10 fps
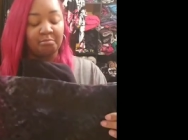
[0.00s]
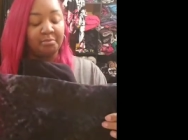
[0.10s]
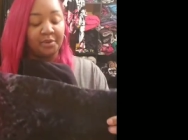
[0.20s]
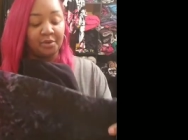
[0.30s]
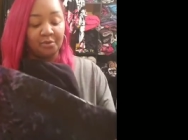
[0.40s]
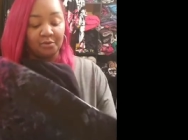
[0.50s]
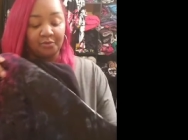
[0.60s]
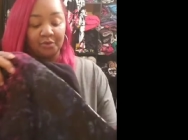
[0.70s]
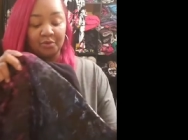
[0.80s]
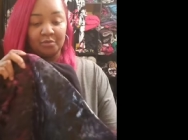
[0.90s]

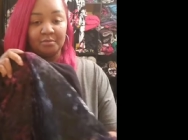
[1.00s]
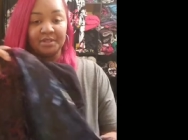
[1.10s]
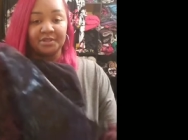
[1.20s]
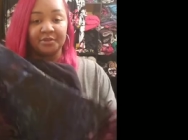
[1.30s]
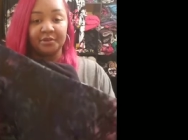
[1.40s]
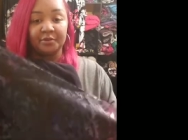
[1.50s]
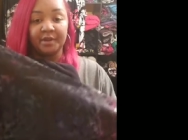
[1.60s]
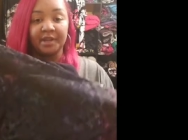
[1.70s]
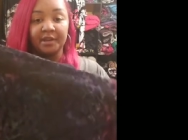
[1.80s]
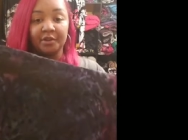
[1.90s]
beautiful material
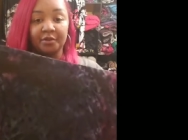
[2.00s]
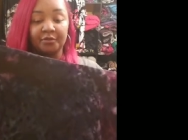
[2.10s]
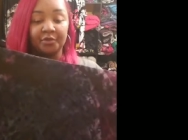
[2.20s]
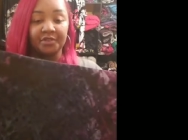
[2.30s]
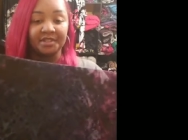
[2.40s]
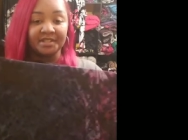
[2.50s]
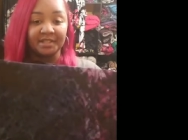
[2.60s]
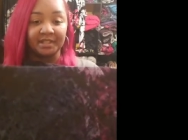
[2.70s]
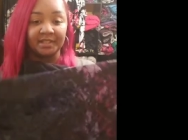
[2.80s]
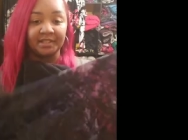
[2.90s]
here for the
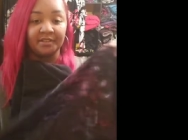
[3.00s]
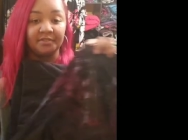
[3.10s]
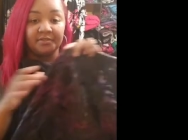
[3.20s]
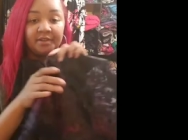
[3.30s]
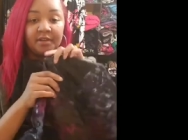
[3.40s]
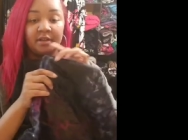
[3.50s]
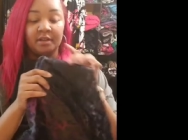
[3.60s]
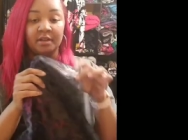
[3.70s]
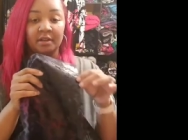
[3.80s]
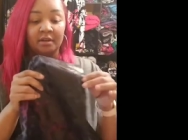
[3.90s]
sleeve.
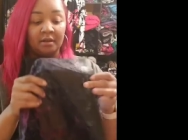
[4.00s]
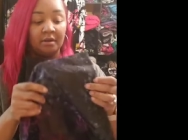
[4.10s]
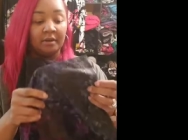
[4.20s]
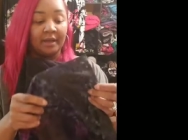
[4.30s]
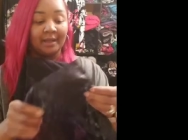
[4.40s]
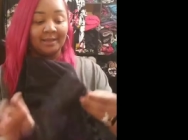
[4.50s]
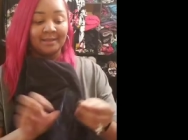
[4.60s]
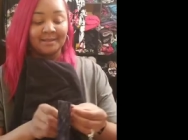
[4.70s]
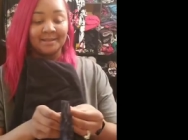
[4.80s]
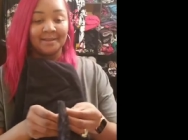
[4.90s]
Okay, get
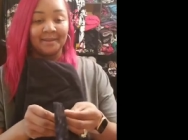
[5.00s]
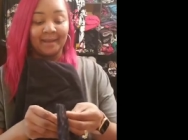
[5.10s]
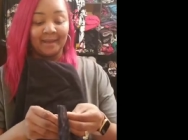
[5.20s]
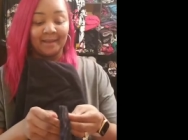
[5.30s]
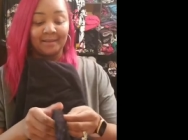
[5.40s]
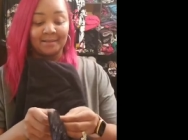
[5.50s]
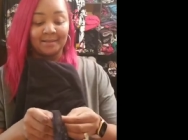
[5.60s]
into that.